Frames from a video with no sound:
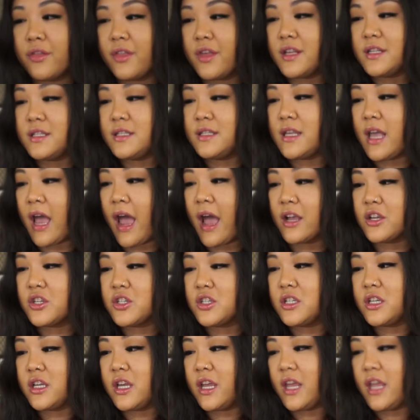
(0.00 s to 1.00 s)
This
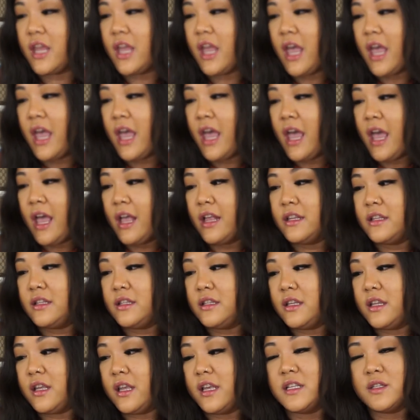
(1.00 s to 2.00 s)
actually
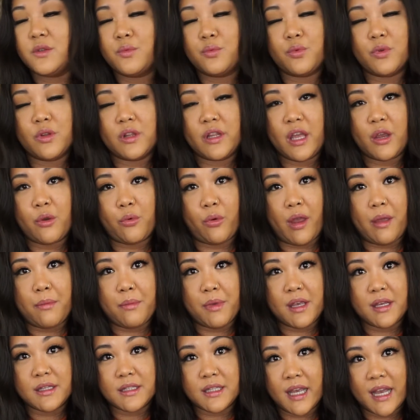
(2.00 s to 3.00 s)
is really great
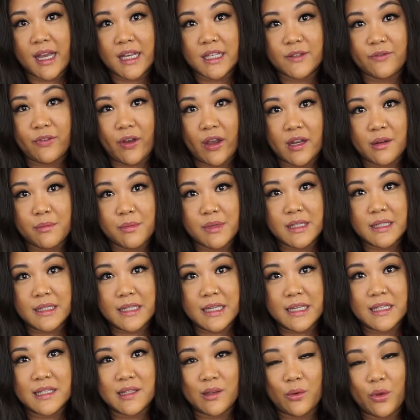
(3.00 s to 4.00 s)
because it has vitamin
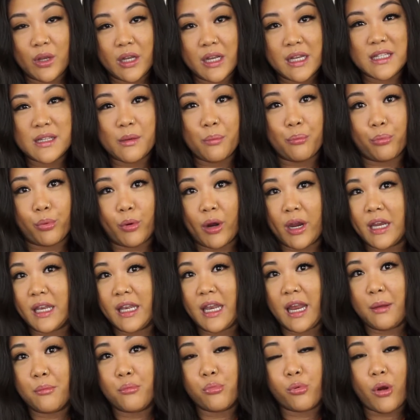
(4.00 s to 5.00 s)
C, so it is a
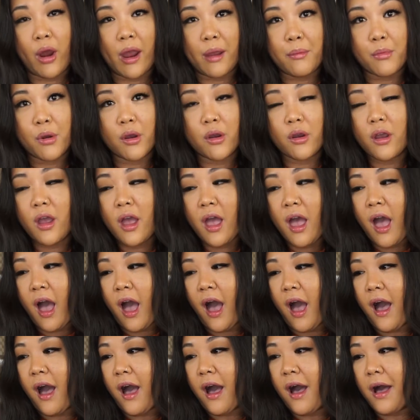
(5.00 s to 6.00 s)
brightening primer.
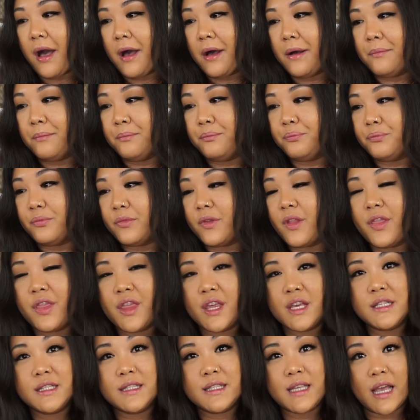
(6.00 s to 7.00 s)

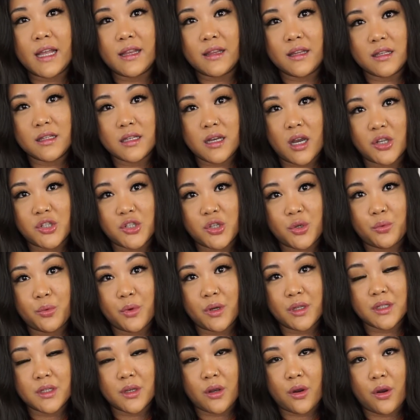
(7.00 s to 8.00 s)
This and the TATCHA
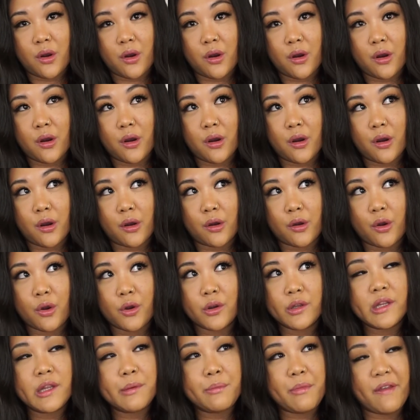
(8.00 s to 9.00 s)
ones are
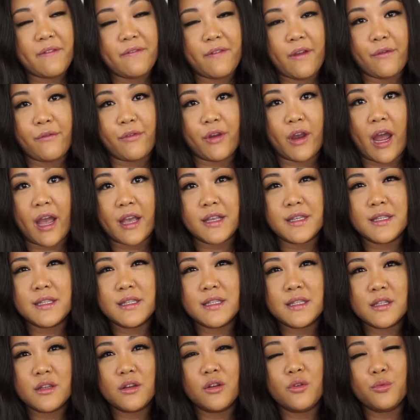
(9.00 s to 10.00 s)
currently my favorite. I
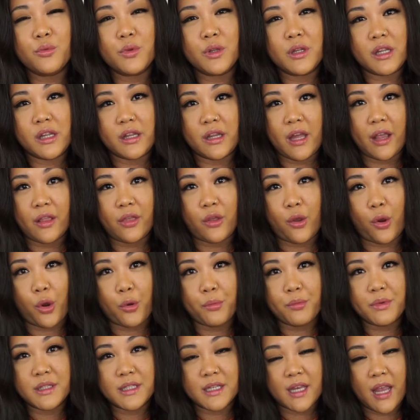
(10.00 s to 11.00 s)
still really like the
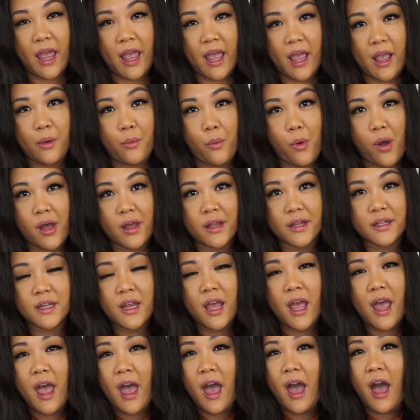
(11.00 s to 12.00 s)
Urban Decay
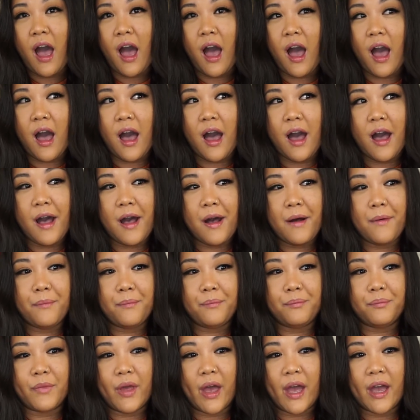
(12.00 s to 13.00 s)
one.
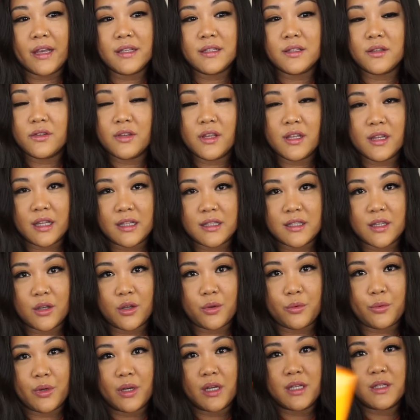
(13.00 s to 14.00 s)
I still think that's a good one